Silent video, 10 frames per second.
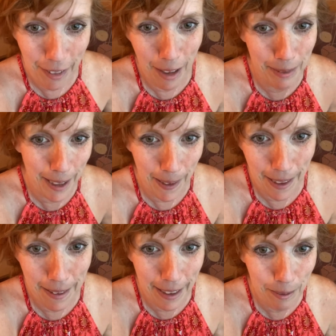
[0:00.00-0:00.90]
family
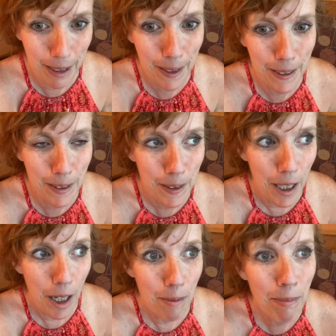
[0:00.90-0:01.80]
anything because
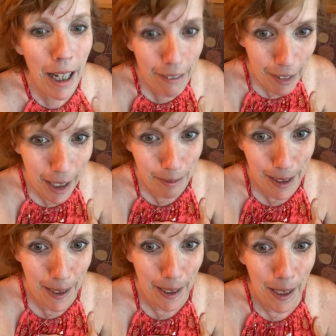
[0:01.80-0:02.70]
my
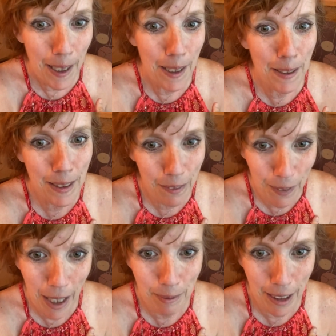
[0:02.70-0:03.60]
family is the
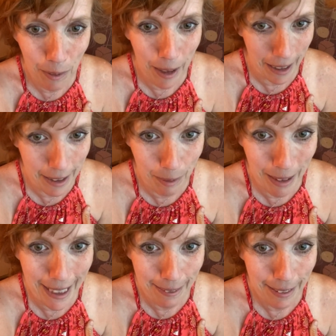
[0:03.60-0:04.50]
family that raised
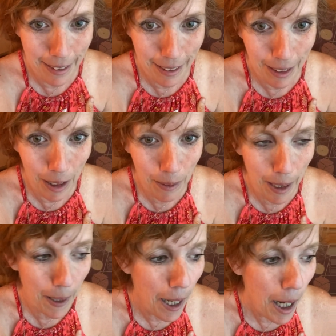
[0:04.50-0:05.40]
me,
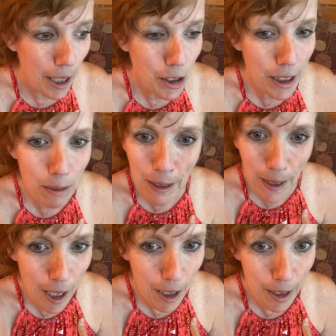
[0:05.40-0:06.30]
okay? Just
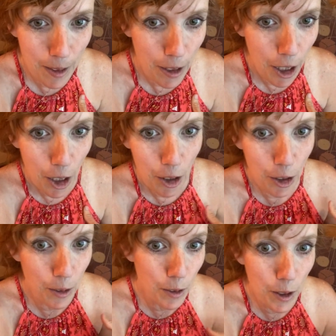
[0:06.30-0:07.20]
because
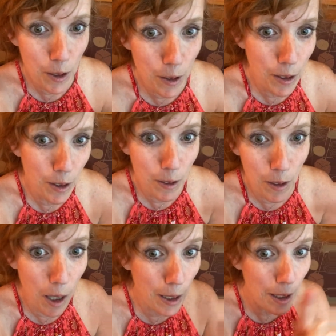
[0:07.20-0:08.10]

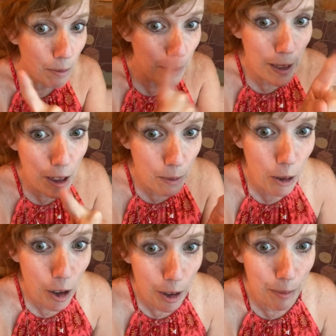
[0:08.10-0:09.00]
a little piece of
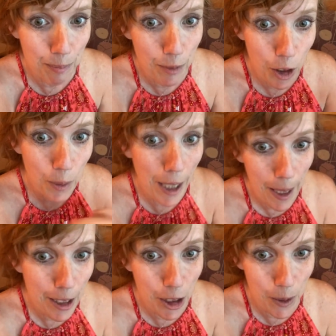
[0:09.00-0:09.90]
sperm
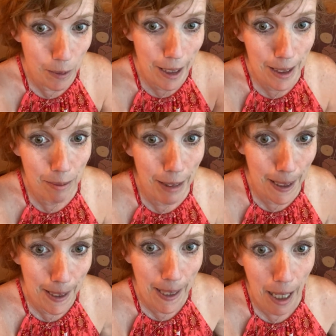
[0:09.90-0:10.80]
created you doesn't
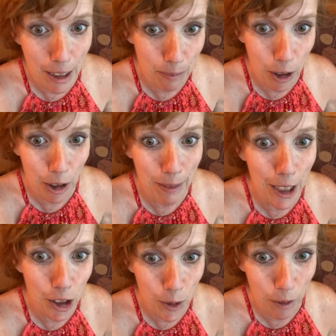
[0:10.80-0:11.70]
mean that that sperm
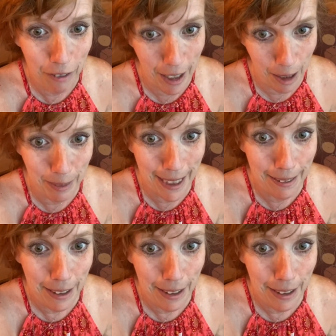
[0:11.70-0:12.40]
is your family.